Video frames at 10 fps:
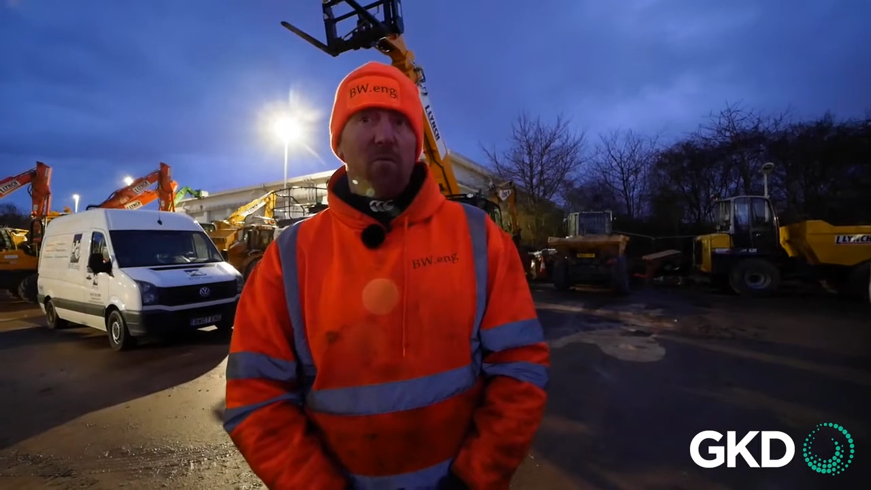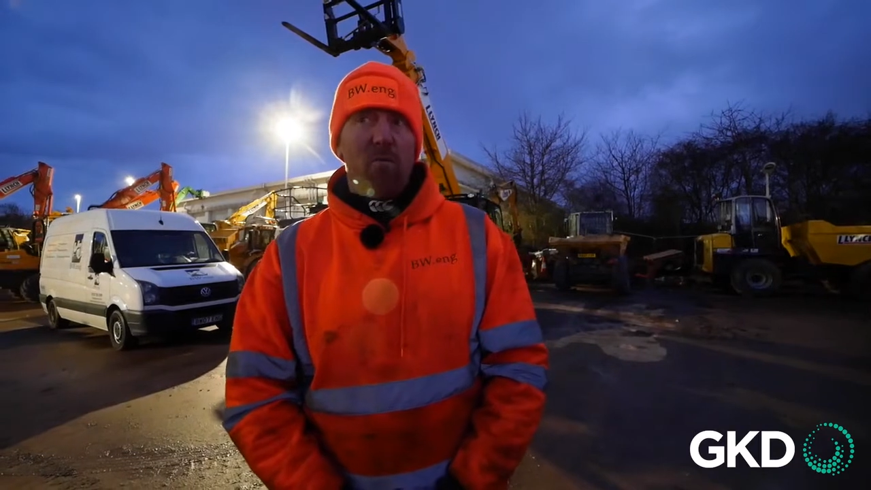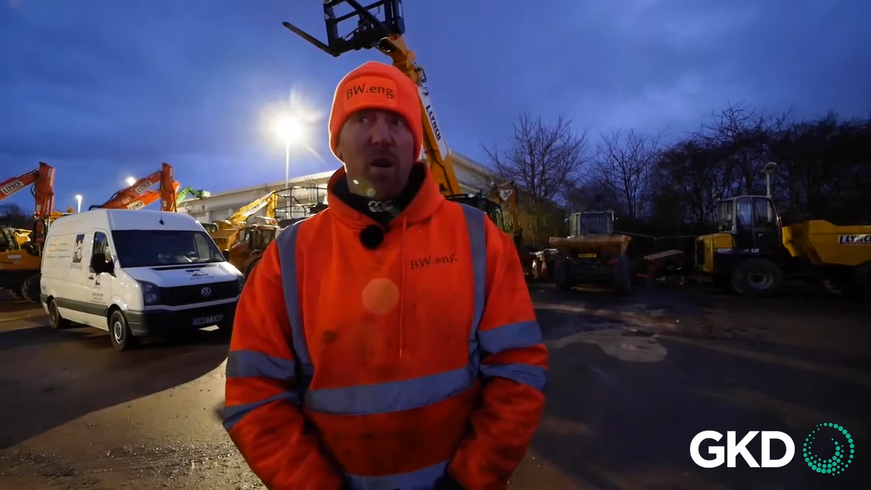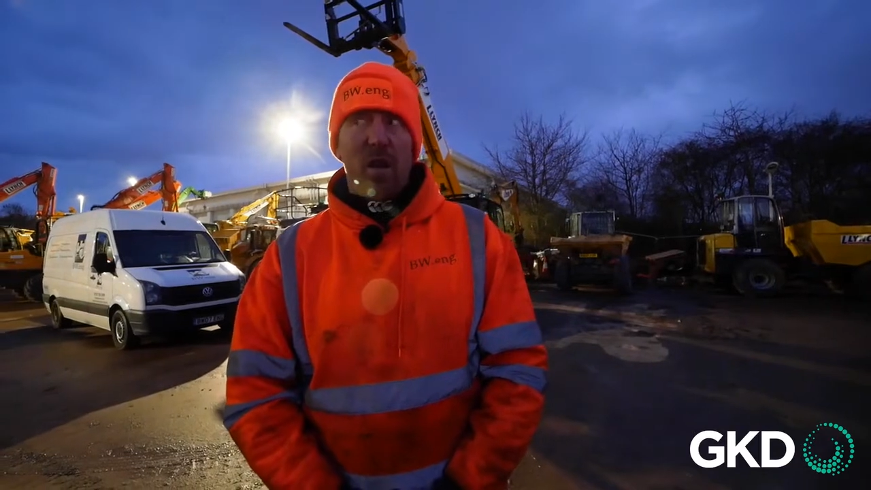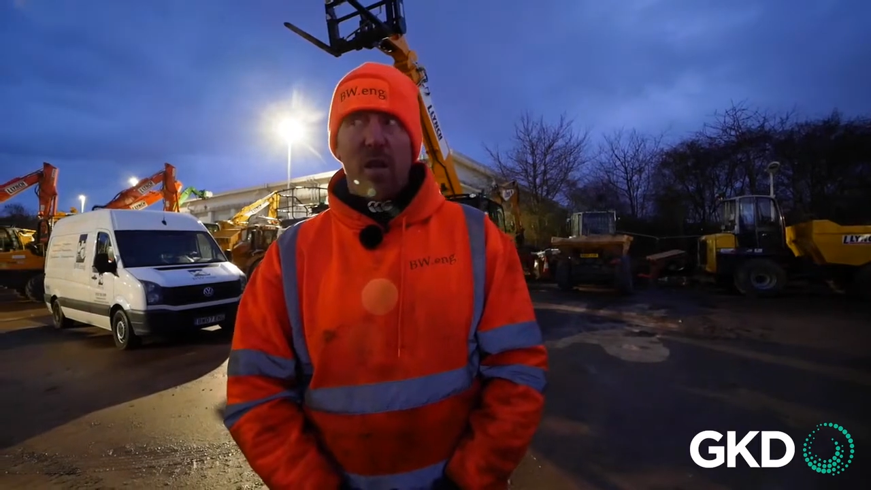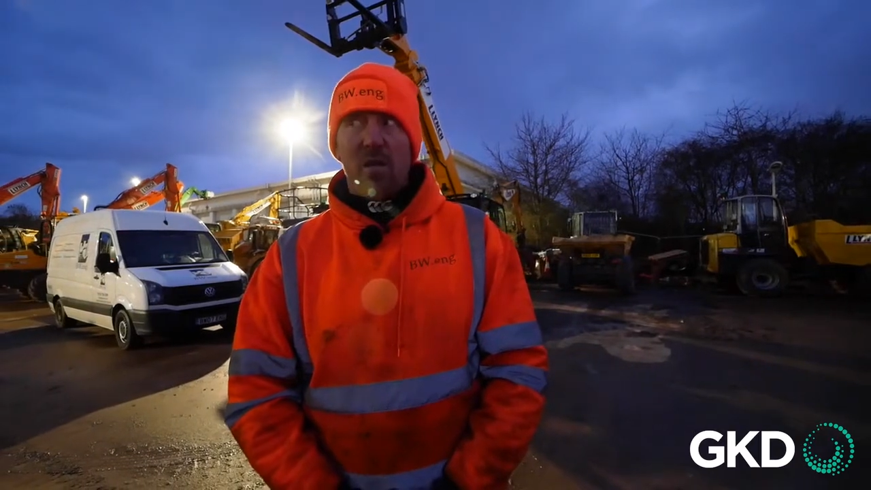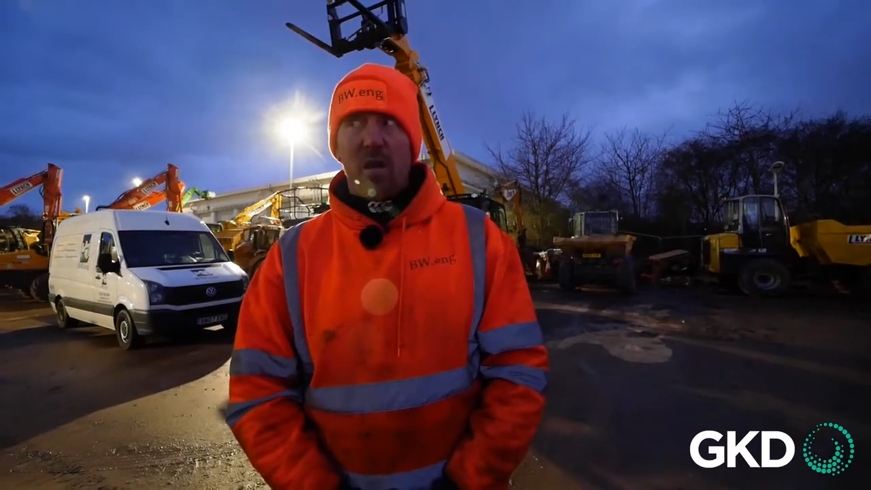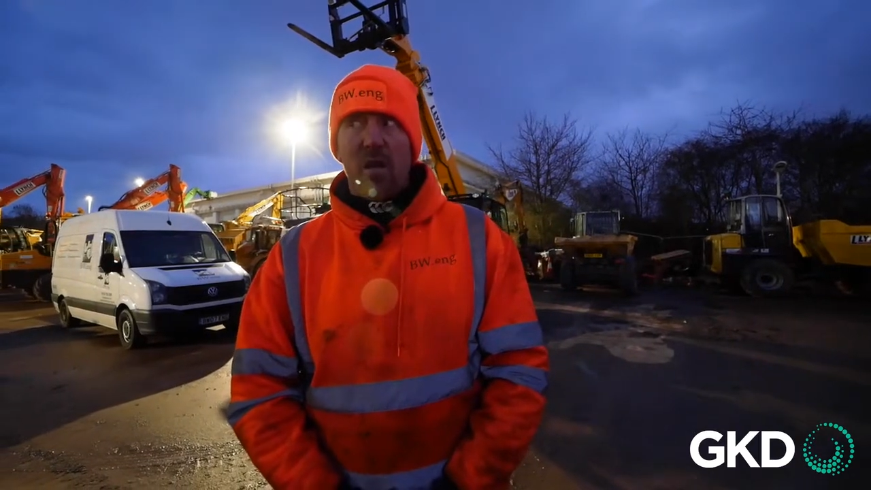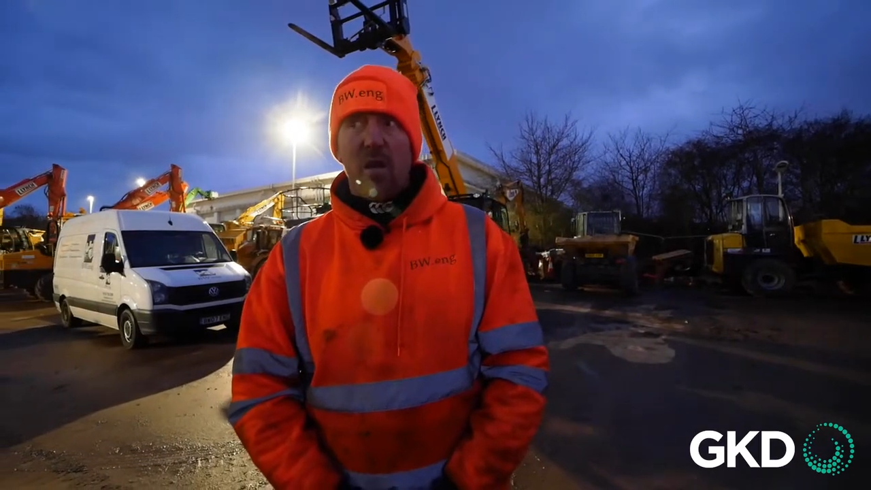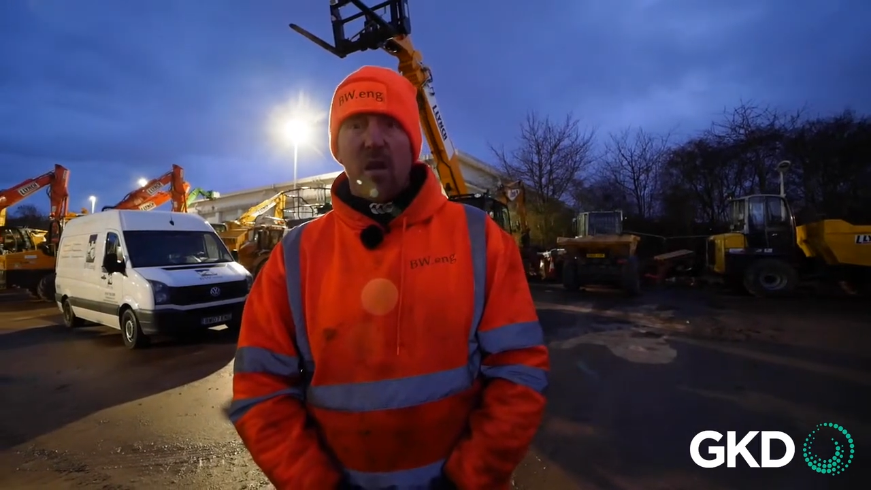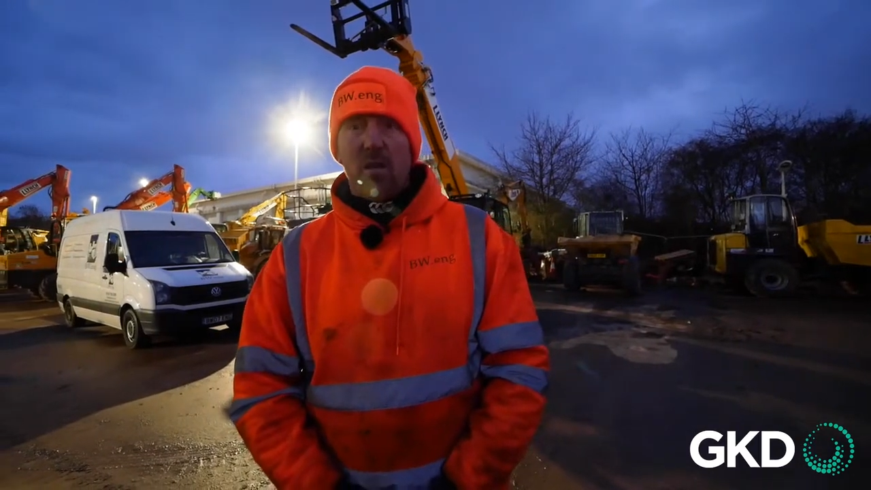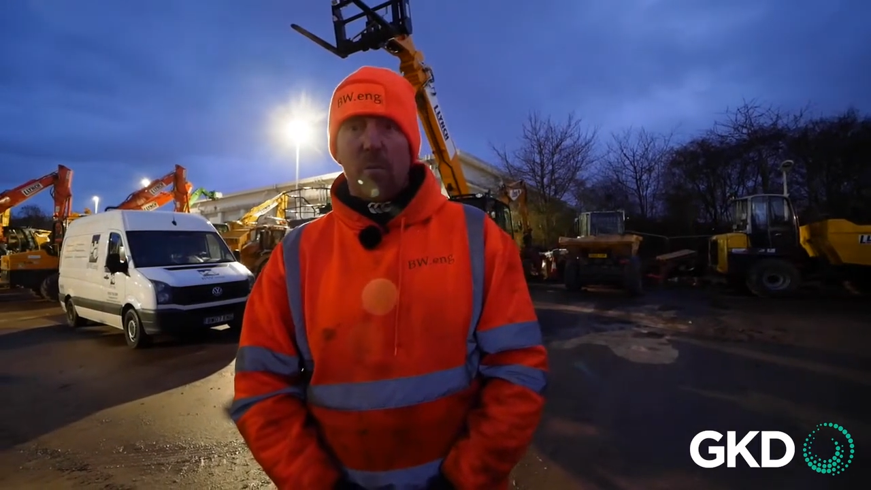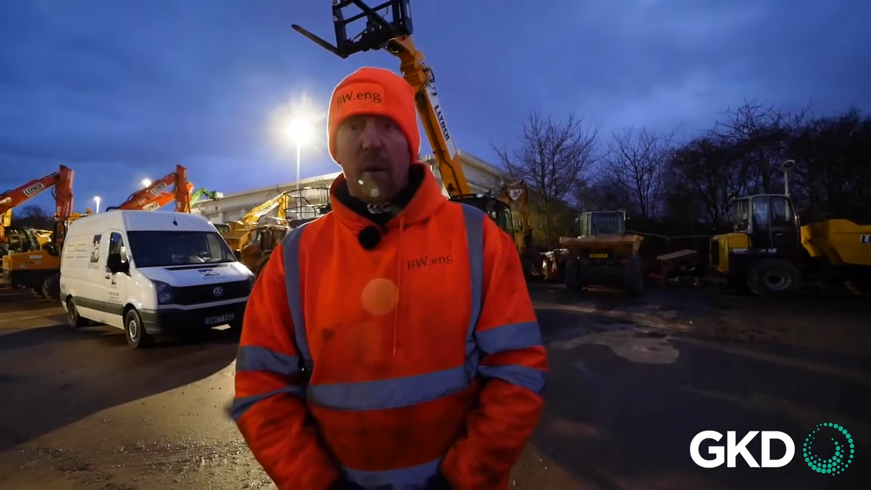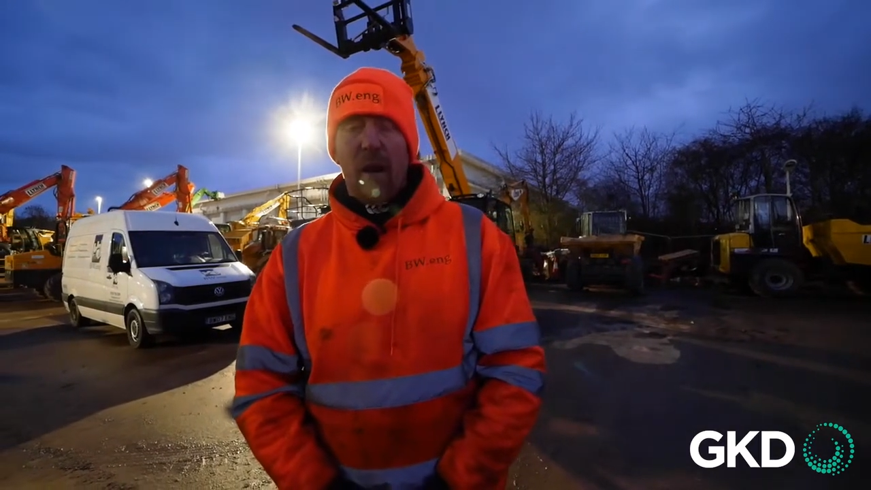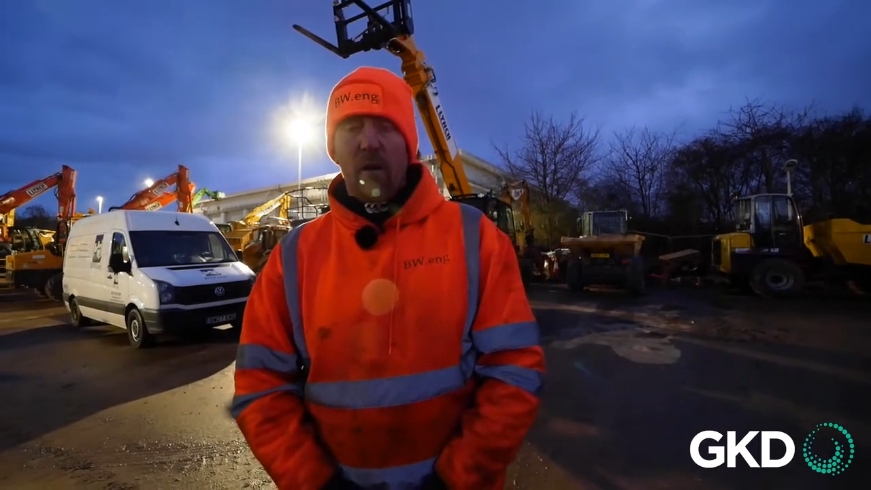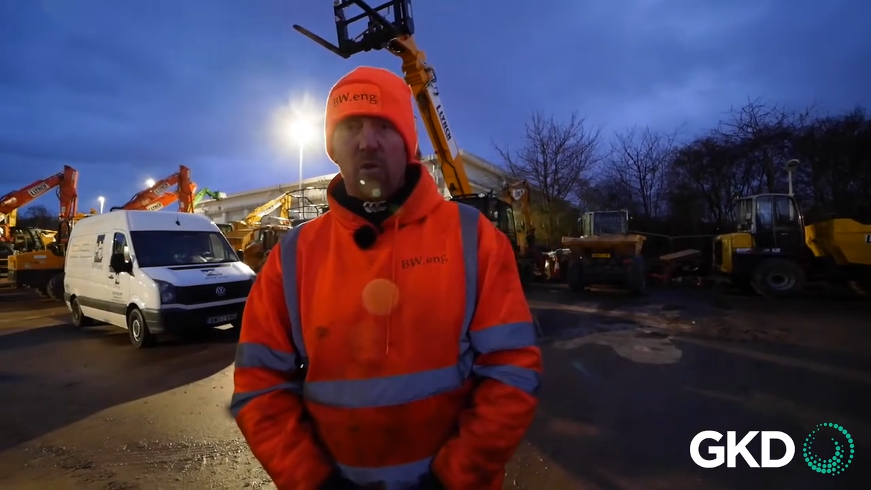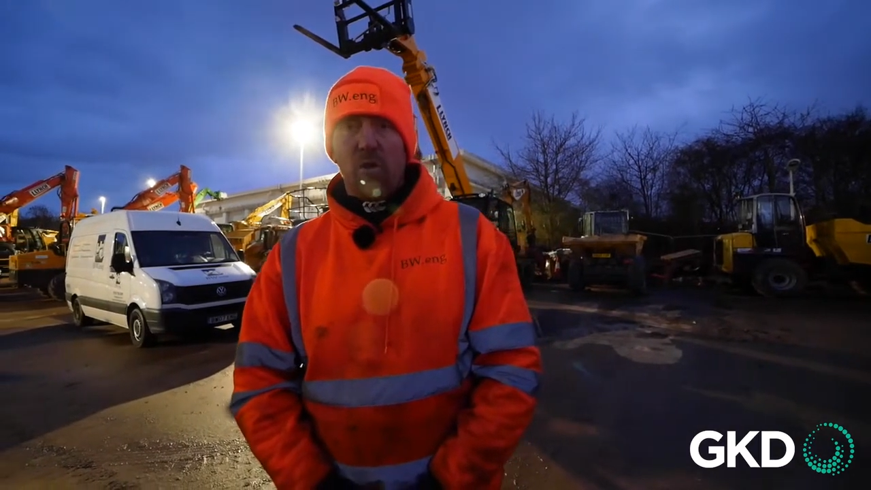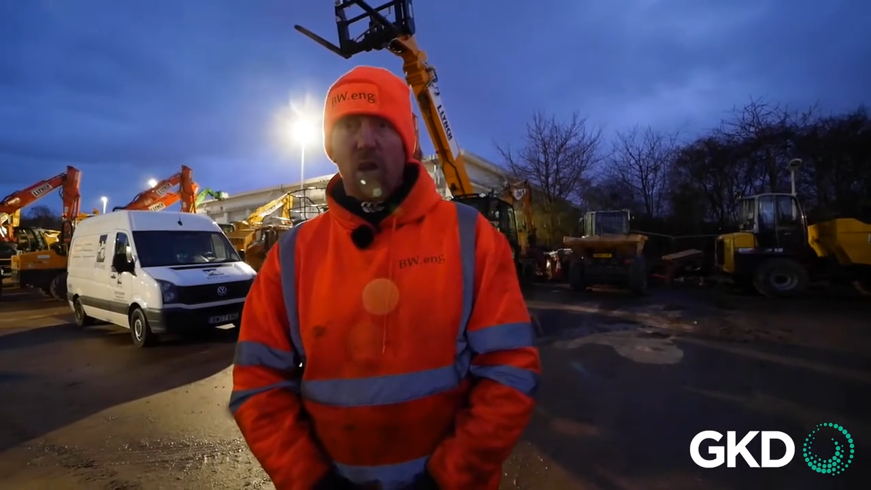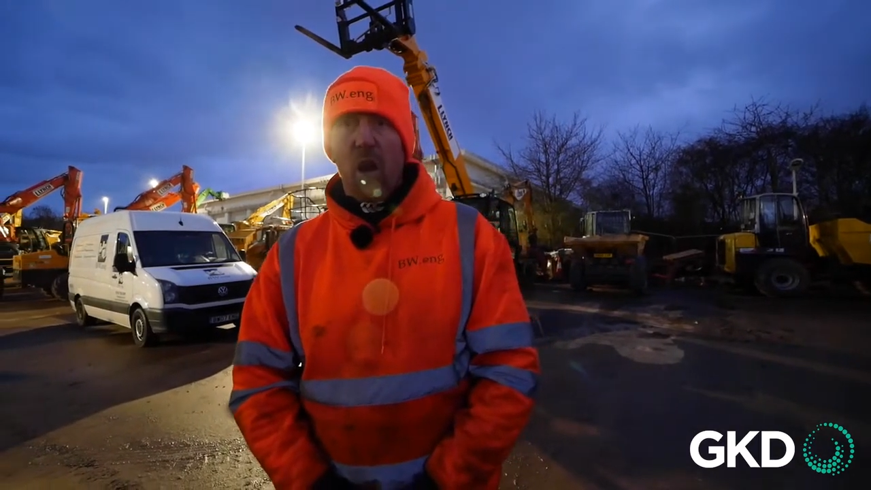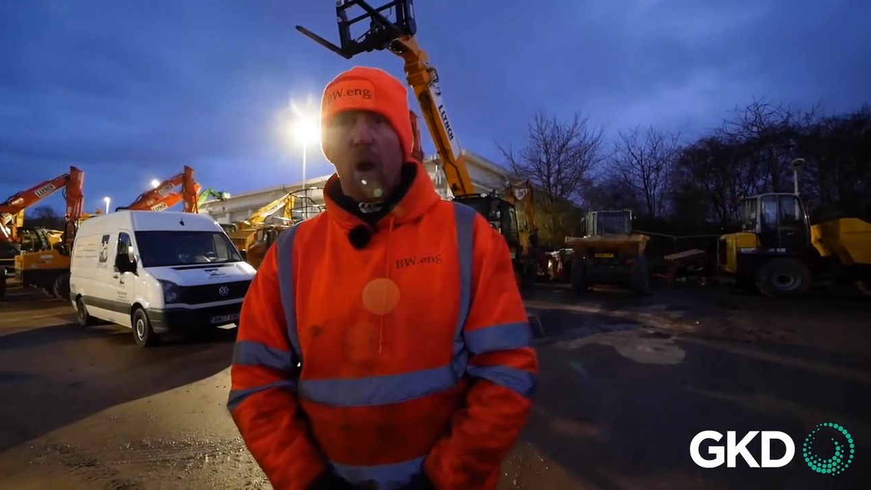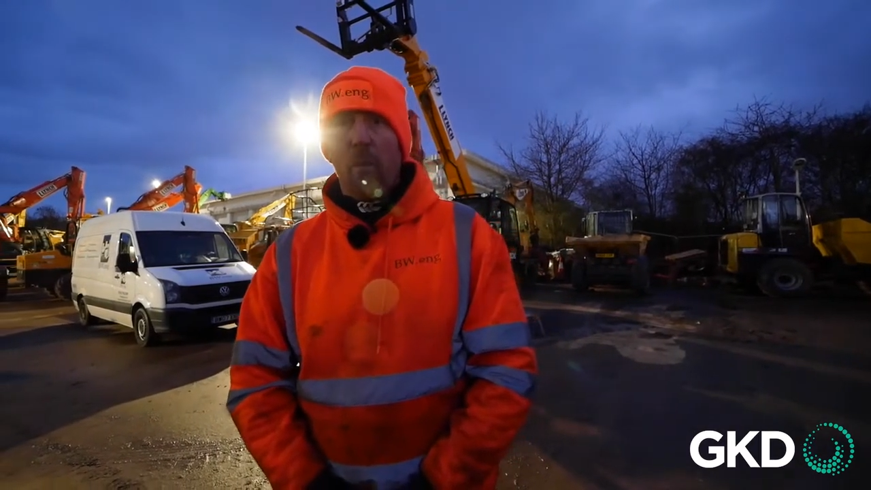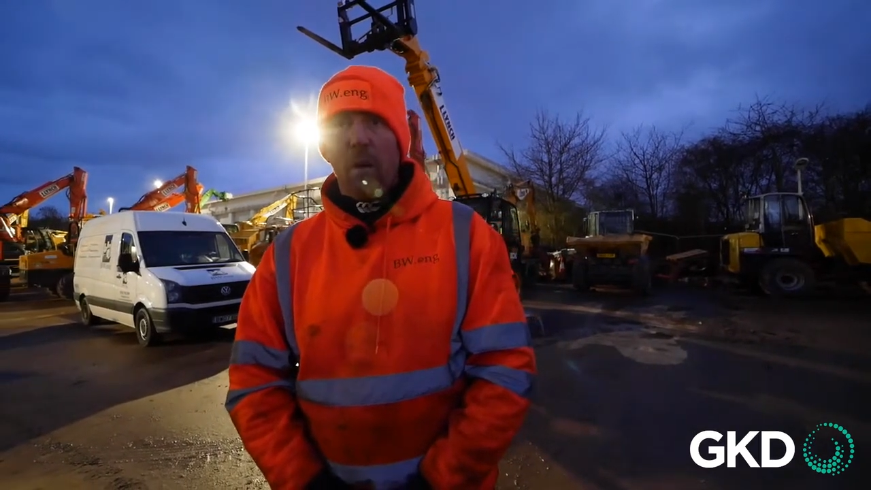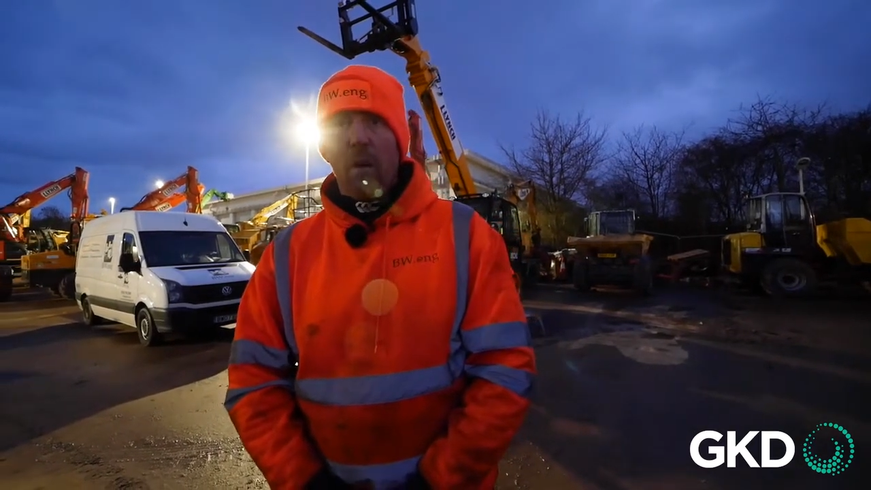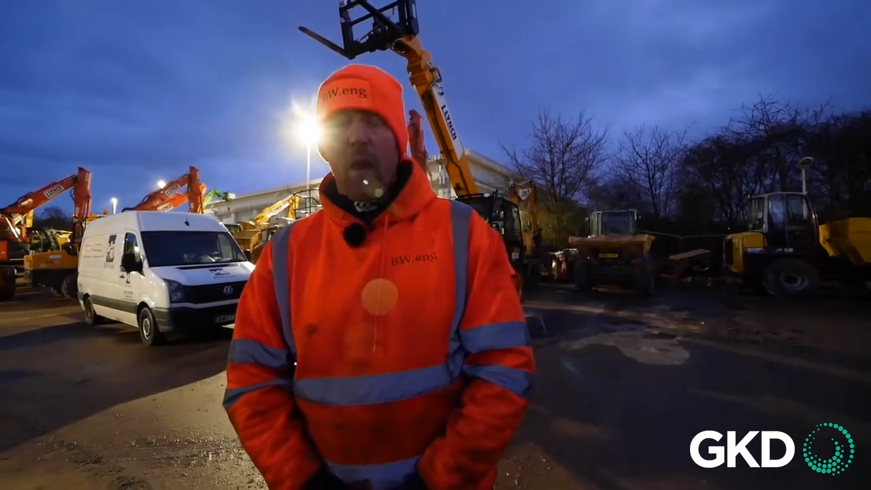really easy to power the machine up